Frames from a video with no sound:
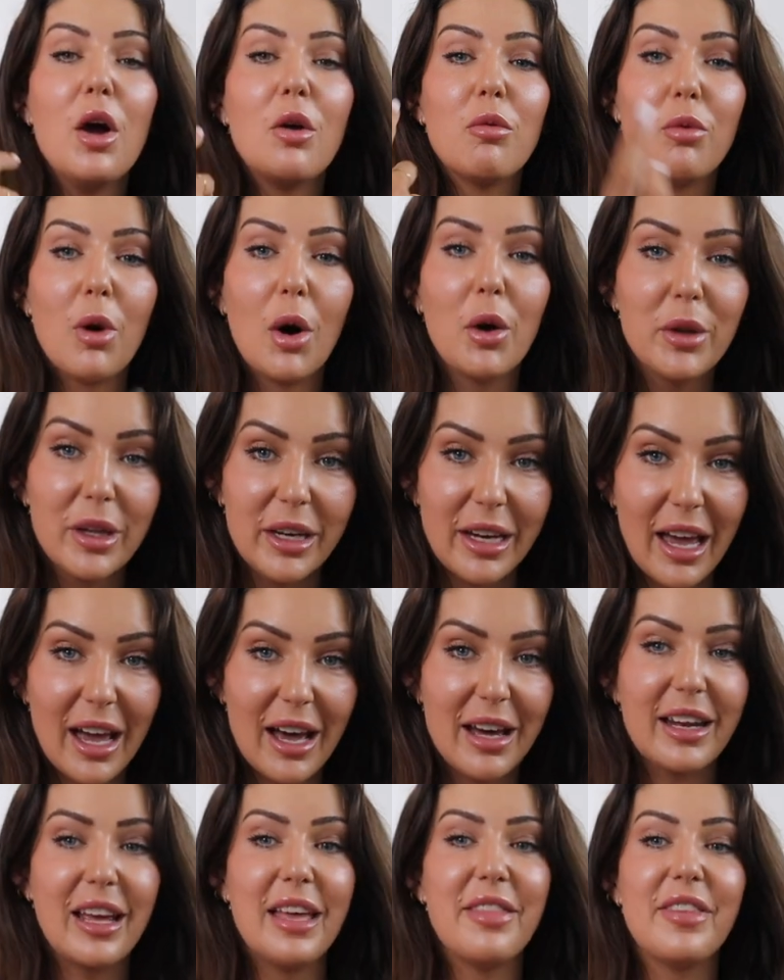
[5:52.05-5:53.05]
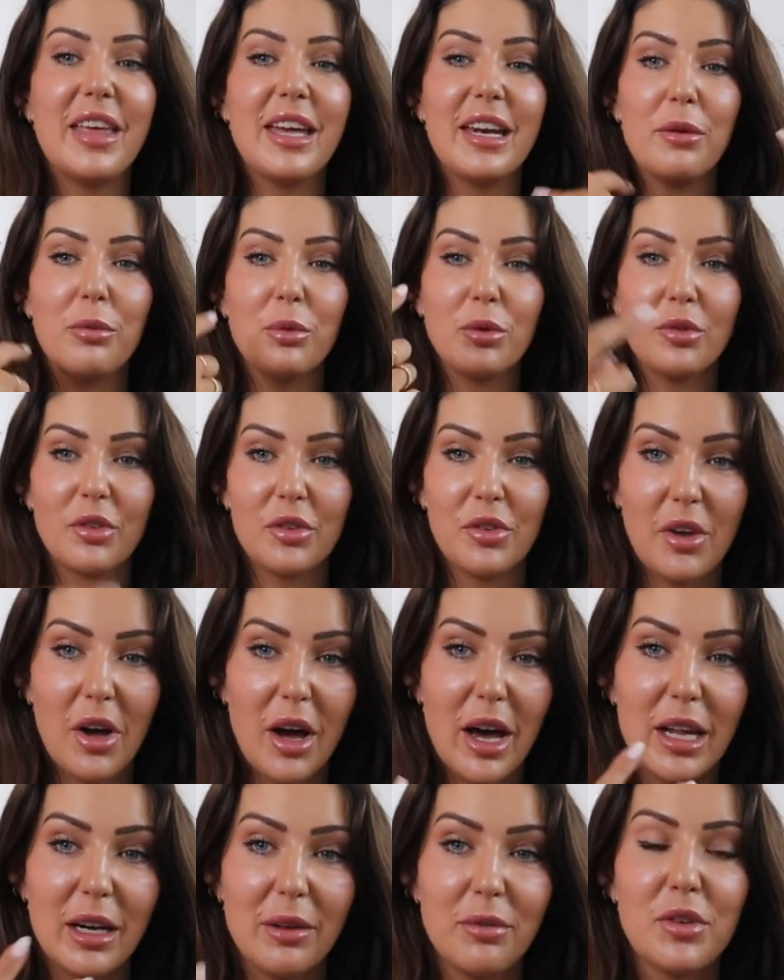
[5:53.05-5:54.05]
roll it out and then it will just
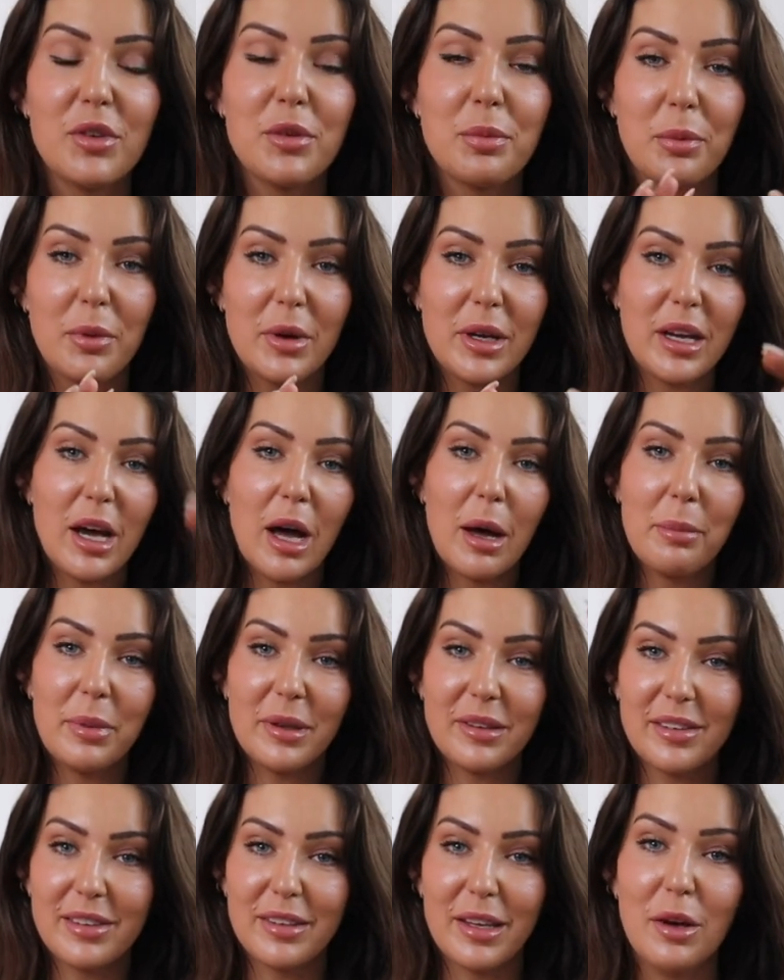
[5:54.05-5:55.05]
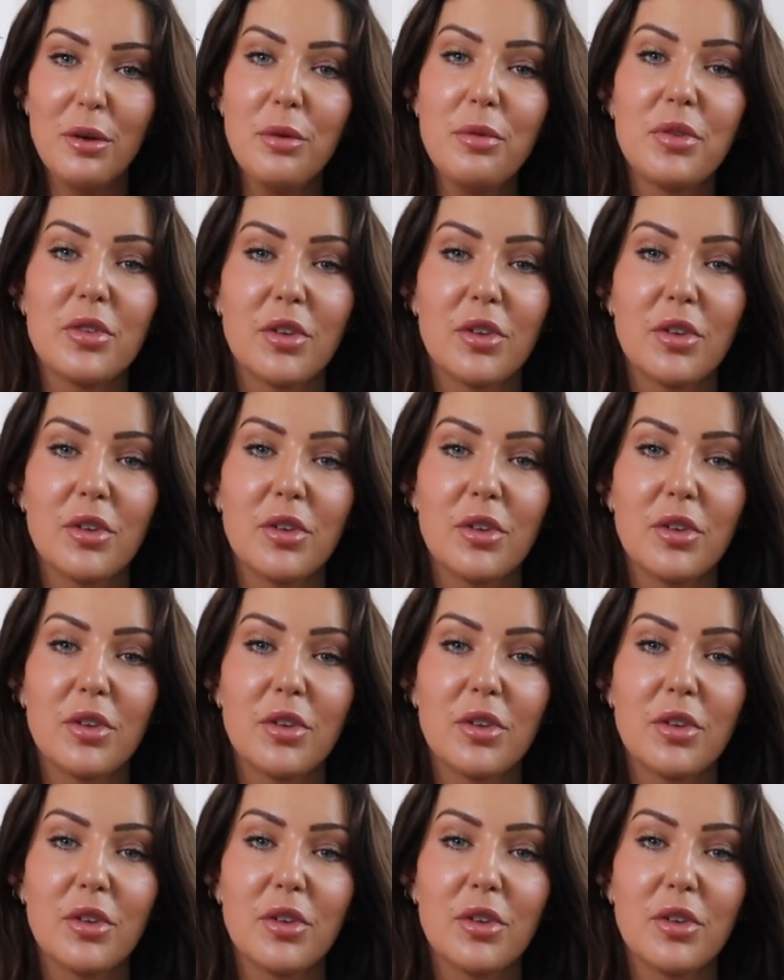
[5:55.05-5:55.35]
kind of spring up itself.